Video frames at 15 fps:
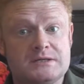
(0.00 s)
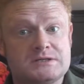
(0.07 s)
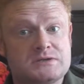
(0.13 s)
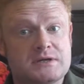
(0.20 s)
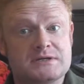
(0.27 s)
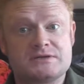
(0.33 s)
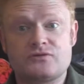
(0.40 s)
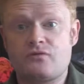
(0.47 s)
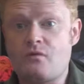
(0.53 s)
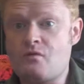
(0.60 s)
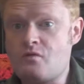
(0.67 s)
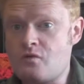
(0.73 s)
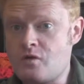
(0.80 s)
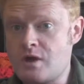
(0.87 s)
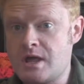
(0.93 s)
stressed,
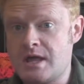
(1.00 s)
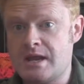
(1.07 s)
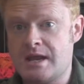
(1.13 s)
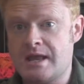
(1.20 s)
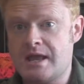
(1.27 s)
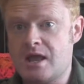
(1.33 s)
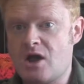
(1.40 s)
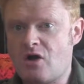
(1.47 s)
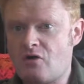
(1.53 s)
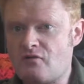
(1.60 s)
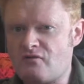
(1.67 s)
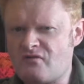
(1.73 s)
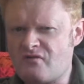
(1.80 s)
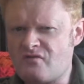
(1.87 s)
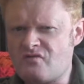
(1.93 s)
really,
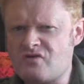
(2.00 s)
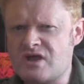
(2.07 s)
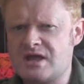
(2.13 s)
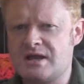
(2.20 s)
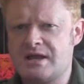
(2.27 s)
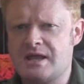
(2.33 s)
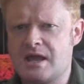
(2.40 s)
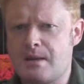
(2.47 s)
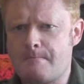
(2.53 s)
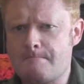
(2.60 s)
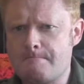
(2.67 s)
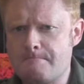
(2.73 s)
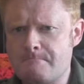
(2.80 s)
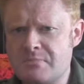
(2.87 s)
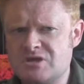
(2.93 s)
really
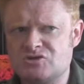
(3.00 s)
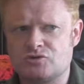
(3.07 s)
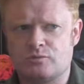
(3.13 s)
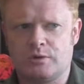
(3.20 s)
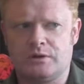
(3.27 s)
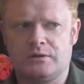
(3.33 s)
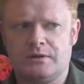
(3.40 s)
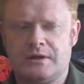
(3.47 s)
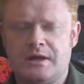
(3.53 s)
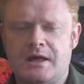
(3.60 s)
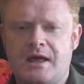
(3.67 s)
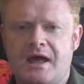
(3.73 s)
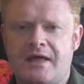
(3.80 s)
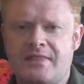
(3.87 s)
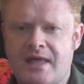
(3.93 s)
miserable.
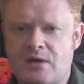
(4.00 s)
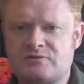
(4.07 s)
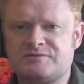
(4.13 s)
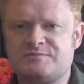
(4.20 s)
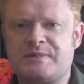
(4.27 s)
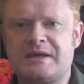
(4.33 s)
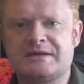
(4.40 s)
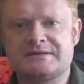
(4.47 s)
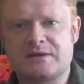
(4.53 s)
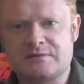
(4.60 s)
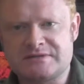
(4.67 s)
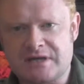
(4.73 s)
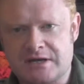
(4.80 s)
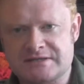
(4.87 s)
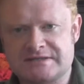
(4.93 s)
And that was because I
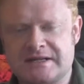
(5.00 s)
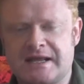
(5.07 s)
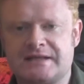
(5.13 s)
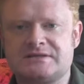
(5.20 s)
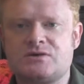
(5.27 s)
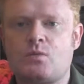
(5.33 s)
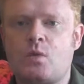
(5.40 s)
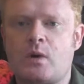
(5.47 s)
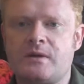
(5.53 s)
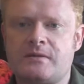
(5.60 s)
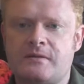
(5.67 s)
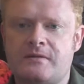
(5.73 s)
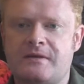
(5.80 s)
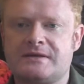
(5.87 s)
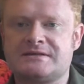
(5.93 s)
was hustling. And so one of
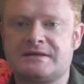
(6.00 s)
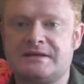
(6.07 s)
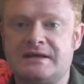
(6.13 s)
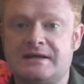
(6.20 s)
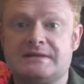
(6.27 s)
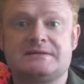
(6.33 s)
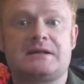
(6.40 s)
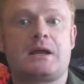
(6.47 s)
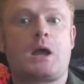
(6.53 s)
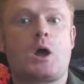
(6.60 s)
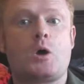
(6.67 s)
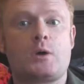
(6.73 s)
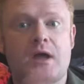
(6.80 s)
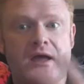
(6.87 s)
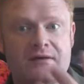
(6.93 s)
the things I did is like,
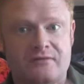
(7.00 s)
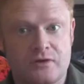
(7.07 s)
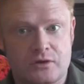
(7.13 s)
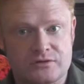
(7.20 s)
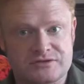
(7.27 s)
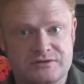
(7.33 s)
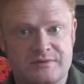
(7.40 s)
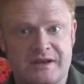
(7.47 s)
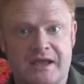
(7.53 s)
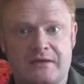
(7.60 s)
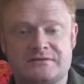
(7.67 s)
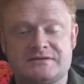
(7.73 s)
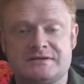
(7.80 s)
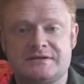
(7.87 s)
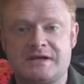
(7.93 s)
okay, I've only got so many
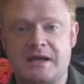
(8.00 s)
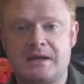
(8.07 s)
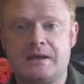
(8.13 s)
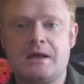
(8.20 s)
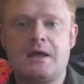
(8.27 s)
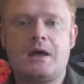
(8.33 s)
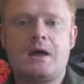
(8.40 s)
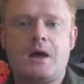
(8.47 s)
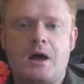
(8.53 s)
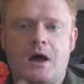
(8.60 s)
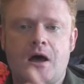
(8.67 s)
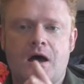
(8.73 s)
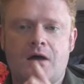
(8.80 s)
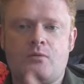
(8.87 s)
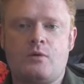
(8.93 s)
hours in a day.
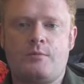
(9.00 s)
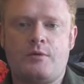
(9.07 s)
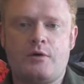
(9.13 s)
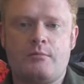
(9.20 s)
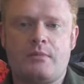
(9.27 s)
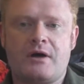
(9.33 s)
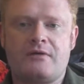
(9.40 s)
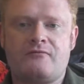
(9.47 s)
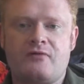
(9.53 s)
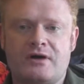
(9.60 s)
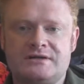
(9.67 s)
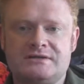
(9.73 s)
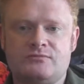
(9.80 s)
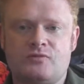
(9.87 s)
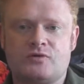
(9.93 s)
I will put my
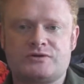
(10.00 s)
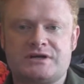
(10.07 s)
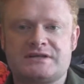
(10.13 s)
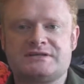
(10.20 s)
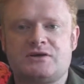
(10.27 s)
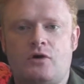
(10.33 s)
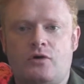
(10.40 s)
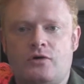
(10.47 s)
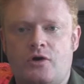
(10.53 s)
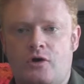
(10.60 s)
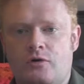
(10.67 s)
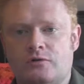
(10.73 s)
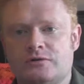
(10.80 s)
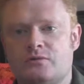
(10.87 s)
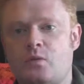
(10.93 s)
writing projects on
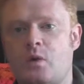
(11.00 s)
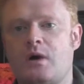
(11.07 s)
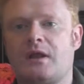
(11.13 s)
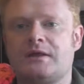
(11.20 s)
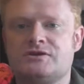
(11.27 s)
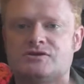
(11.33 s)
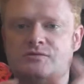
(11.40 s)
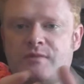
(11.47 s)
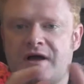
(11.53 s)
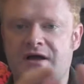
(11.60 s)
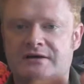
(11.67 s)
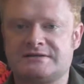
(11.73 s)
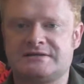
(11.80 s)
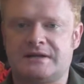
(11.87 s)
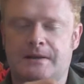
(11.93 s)
hold while I do my
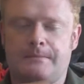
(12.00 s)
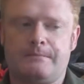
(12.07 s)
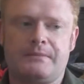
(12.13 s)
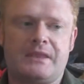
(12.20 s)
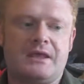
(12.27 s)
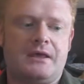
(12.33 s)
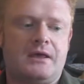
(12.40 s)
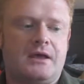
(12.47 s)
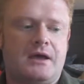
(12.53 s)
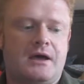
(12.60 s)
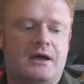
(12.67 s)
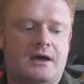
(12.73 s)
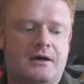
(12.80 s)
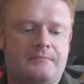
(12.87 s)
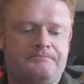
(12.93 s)
hustling.
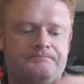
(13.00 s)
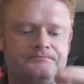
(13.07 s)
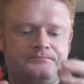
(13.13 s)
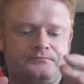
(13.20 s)
And